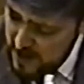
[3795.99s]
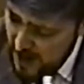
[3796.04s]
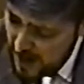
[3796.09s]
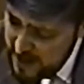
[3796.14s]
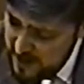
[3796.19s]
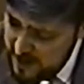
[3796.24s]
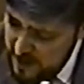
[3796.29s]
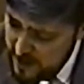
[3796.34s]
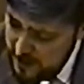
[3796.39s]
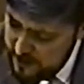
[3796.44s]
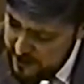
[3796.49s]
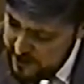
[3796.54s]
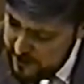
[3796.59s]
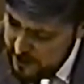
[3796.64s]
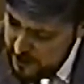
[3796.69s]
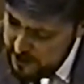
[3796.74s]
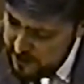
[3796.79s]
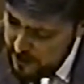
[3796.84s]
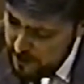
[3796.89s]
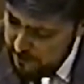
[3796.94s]
In
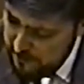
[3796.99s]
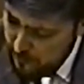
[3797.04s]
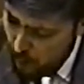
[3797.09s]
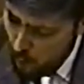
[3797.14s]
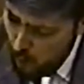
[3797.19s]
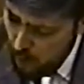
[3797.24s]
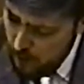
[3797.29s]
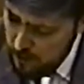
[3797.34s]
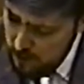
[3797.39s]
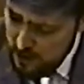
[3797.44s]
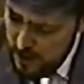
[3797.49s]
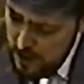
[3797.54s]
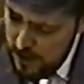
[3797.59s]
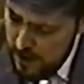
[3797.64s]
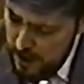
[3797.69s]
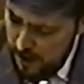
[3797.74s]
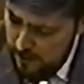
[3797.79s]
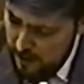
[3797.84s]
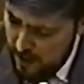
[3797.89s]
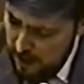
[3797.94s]
1964,
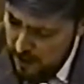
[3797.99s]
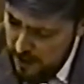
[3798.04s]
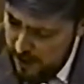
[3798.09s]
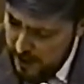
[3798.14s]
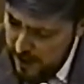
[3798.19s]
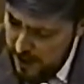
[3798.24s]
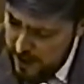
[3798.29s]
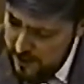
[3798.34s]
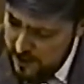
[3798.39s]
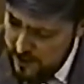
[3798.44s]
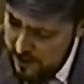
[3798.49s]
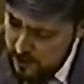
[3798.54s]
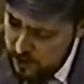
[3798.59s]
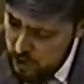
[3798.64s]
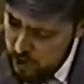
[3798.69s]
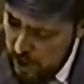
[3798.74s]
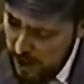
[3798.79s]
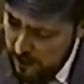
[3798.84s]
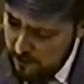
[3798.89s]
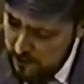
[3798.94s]
American
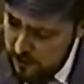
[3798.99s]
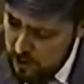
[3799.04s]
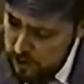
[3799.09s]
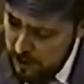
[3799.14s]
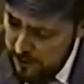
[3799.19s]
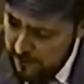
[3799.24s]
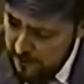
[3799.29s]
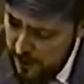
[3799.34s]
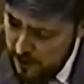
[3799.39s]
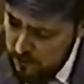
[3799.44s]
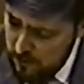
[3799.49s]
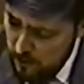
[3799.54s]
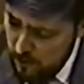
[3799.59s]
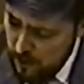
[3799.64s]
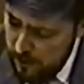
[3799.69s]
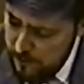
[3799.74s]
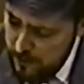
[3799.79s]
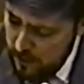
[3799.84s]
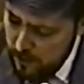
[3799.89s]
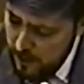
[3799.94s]
atheists challenged the
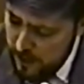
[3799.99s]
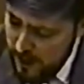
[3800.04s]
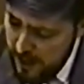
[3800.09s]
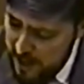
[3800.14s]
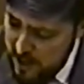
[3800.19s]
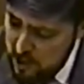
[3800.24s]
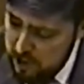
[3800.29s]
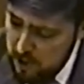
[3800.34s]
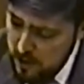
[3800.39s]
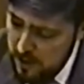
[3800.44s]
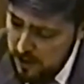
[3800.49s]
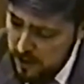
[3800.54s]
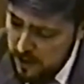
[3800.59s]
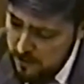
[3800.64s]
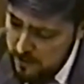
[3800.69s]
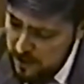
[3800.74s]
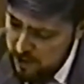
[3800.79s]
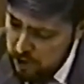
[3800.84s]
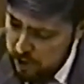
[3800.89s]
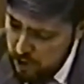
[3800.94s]
Federal Communication
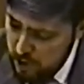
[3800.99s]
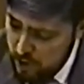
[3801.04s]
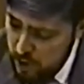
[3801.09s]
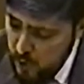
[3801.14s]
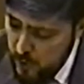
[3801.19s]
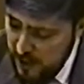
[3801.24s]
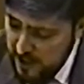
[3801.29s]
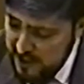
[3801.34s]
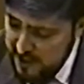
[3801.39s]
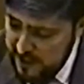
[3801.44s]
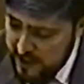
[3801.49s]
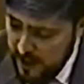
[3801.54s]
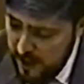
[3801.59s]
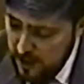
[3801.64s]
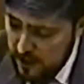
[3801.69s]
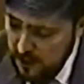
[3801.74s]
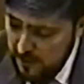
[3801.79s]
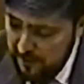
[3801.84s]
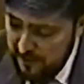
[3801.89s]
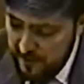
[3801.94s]
Commission to
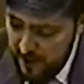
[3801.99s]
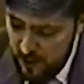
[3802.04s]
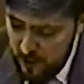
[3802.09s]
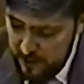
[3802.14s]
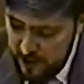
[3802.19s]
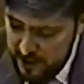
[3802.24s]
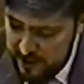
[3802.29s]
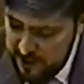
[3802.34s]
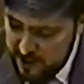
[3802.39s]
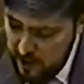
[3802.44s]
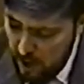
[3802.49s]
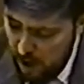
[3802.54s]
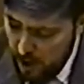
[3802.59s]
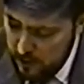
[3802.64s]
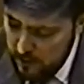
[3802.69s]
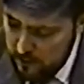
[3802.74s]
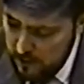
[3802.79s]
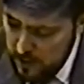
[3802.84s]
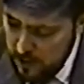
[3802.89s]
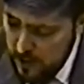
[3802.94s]
extend the fairness
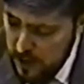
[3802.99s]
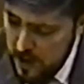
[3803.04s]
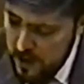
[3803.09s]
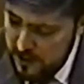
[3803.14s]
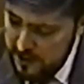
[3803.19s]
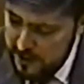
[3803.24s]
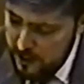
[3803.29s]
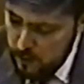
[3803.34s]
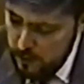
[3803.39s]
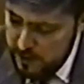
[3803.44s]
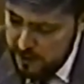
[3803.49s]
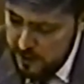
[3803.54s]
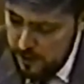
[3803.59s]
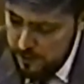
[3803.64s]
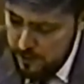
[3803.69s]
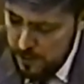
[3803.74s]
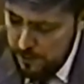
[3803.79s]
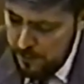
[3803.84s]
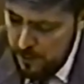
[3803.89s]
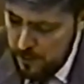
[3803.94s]
doctrine so as
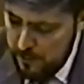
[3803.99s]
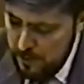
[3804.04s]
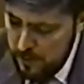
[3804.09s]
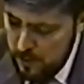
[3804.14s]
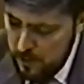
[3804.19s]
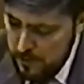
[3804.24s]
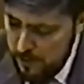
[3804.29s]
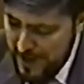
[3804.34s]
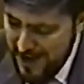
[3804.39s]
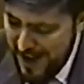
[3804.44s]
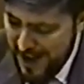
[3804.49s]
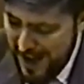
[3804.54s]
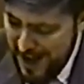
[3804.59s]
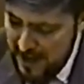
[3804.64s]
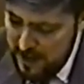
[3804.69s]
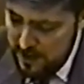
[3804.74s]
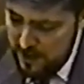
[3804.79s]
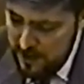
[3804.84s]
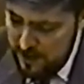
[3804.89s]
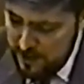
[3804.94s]
to permit
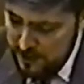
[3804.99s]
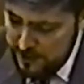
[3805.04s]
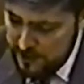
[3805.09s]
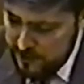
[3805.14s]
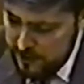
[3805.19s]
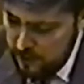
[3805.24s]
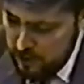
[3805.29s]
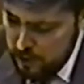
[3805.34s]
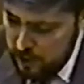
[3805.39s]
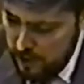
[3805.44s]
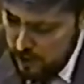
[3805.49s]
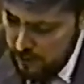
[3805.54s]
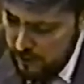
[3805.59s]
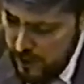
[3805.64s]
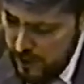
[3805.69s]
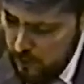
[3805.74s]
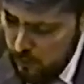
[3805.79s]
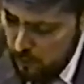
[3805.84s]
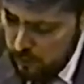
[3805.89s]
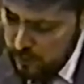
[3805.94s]
atheists to
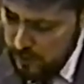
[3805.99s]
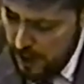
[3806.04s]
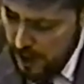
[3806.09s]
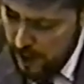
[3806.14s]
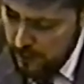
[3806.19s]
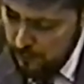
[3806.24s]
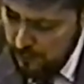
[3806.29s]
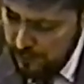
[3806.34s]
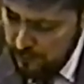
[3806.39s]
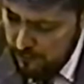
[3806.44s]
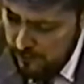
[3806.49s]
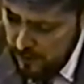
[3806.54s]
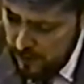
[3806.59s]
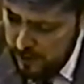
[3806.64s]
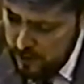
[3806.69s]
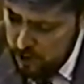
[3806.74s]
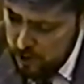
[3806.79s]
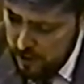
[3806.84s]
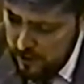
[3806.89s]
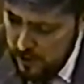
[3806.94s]
share equal time with
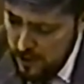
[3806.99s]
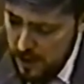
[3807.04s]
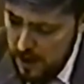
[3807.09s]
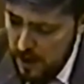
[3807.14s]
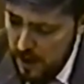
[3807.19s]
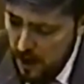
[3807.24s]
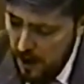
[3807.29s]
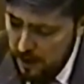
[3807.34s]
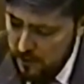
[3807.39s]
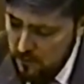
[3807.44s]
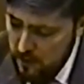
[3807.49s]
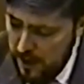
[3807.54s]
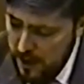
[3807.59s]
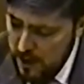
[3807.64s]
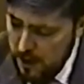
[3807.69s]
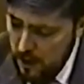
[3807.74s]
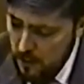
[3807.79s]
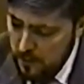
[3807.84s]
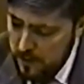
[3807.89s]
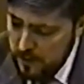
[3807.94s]
religion on
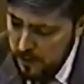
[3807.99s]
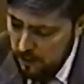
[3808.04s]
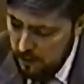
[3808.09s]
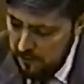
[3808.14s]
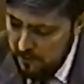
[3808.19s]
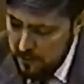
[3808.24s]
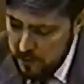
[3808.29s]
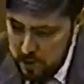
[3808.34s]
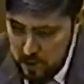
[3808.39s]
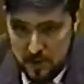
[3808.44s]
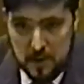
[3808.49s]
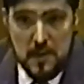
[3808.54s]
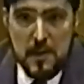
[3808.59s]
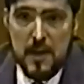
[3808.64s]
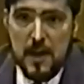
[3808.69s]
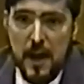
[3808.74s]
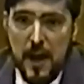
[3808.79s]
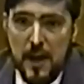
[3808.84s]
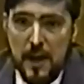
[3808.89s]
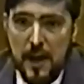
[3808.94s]
radio and television,
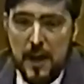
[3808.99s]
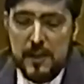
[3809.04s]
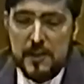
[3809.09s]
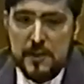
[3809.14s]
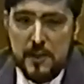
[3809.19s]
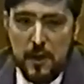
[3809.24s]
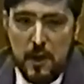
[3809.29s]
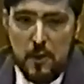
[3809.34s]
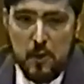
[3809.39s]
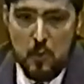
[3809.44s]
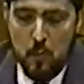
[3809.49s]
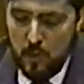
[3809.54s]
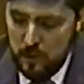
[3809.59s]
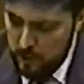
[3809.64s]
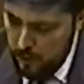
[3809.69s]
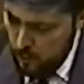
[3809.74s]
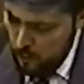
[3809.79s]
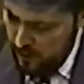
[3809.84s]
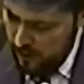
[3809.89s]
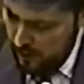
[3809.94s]
and that's another
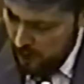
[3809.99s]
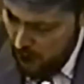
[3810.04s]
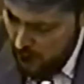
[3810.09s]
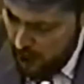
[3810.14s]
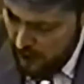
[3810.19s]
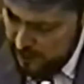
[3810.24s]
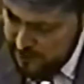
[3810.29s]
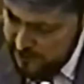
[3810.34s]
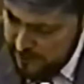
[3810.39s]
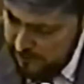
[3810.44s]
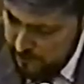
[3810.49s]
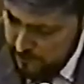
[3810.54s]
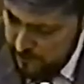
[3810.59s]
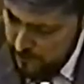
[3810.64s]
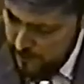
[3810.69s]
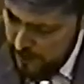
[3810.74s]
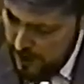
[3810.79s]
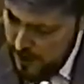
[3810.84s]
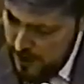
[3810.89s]
one that we lost.